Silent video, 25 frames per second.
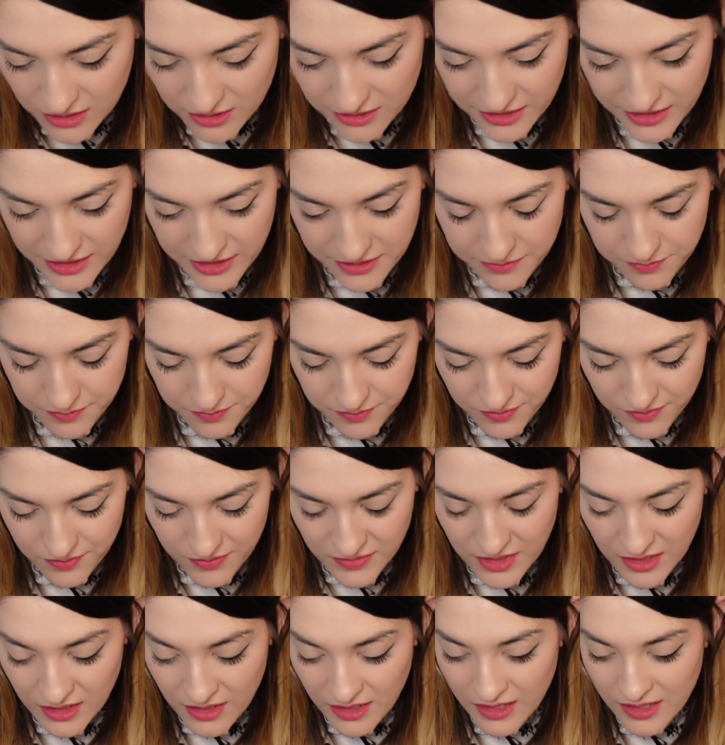Alright.
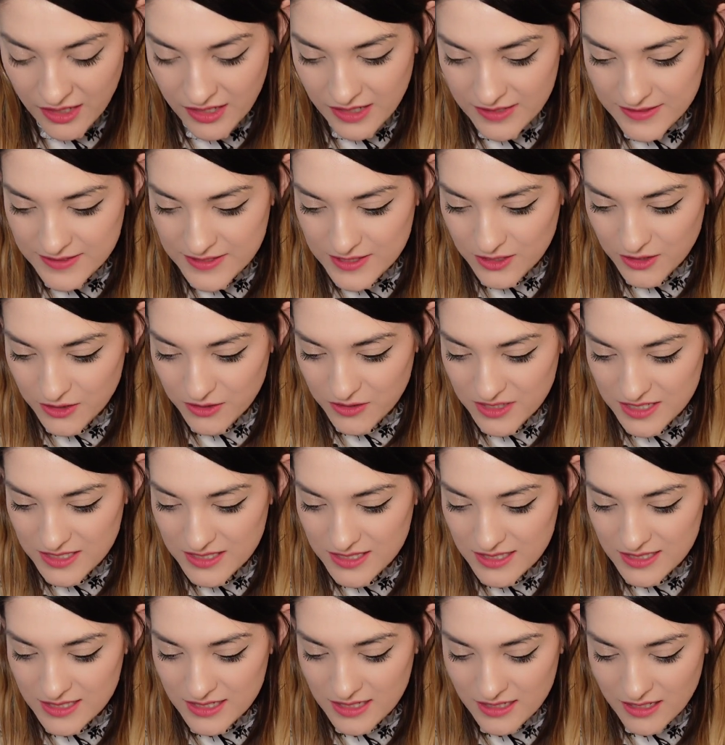So
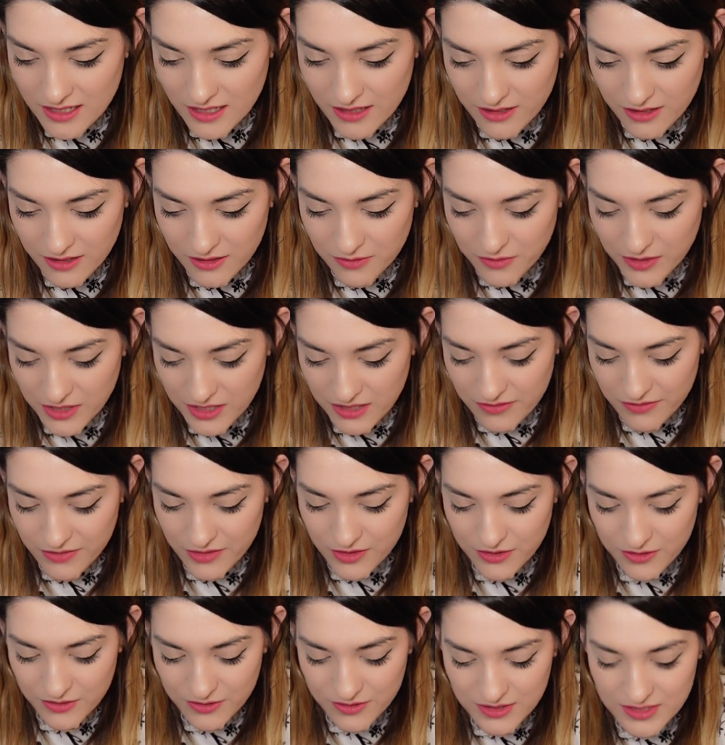this is another one of
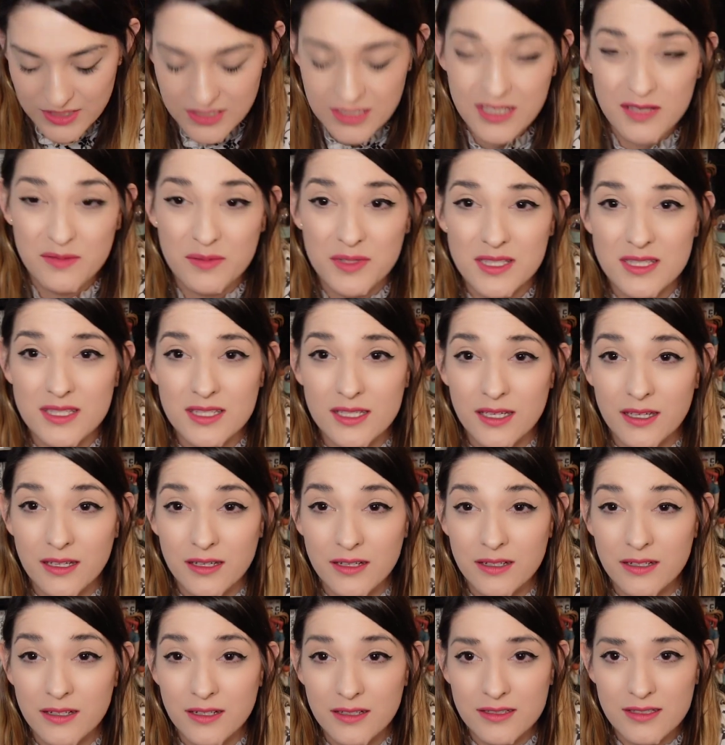those Demon
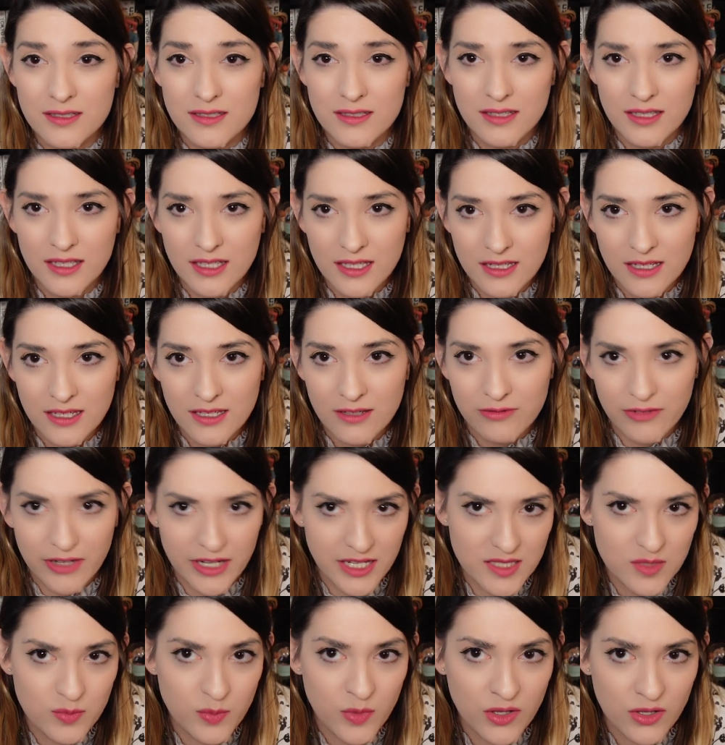Slayer's eating
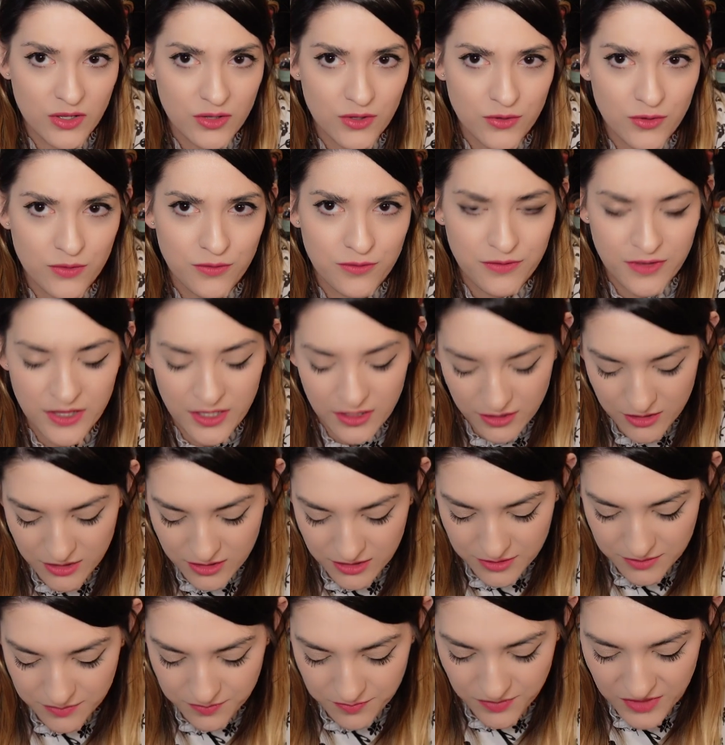rice ball
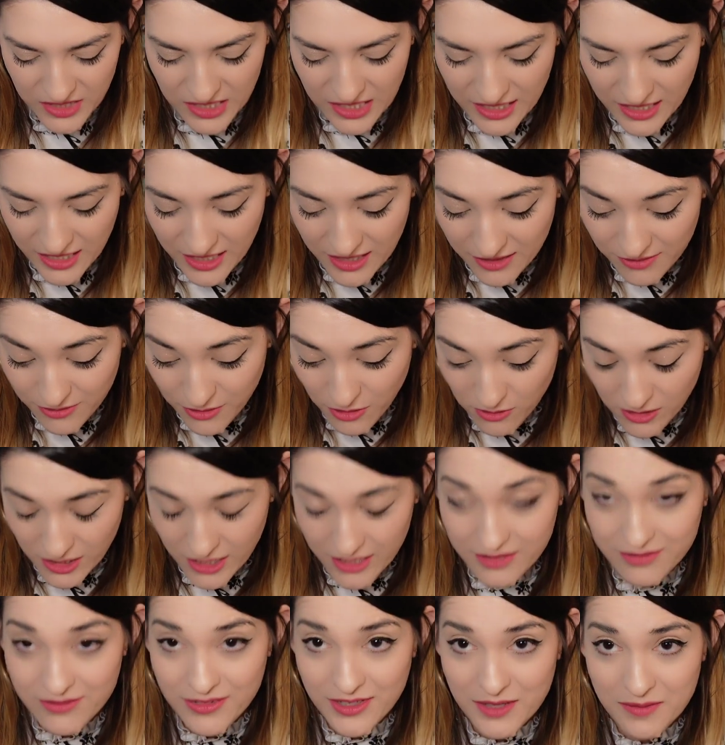figures. I have a
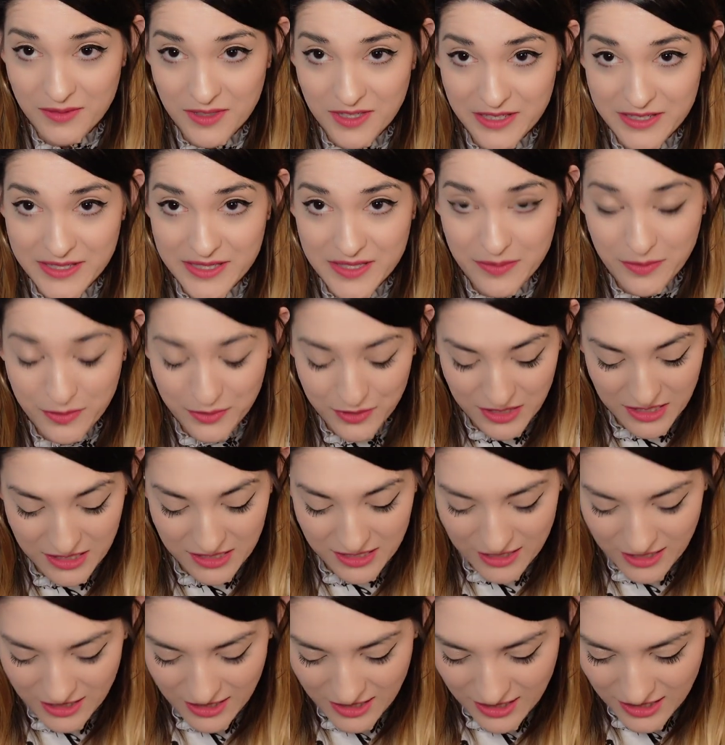lot of them at this
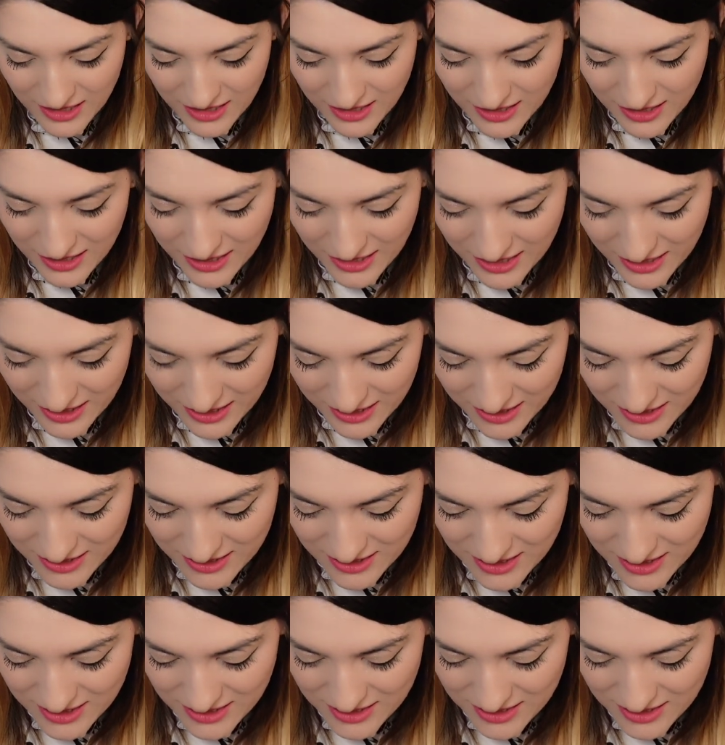point, and